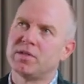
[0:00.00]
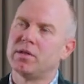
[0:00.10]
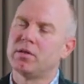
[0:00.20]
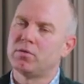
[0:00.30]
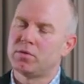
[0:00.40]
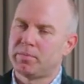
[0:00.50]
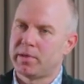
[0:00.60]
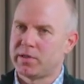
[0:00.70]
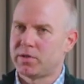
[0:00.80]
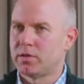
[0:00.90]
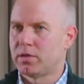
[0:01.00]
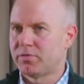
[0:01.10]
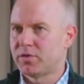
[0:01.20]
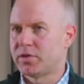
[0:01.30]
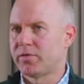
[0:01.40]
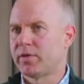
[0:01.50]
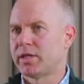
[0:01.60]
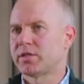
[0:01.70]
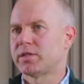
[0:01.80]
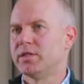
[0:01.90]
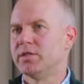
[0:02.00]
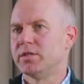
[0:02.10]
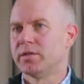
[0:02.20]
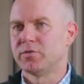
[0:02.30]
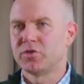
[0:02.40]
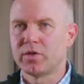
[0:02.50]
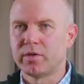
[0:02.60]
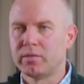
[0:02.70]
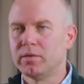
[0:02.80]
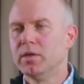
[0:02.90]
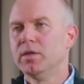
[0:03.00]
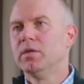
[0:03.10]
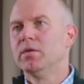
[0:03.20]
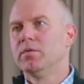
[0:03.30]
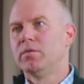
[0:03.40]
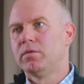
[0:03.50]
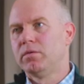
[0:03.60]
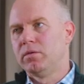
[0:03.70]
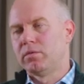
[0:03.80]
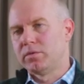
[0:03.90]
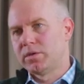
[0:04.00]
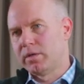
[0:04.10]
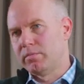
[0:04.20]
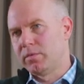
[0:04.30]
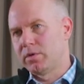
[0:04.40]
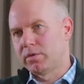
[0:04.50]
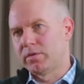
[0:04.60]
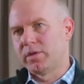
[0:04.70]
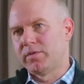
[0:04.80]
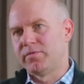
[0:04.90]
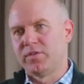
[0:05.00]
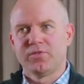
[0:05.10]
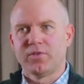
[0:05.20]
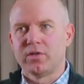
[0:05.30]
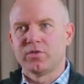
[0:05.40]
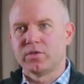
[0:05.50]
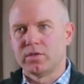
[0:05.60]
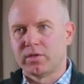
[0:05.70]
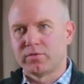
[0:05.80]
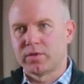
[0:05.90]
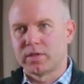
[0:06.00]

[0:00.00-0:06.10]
in the older patient after general anaesthesia and showing long-term cognitive dysfunction after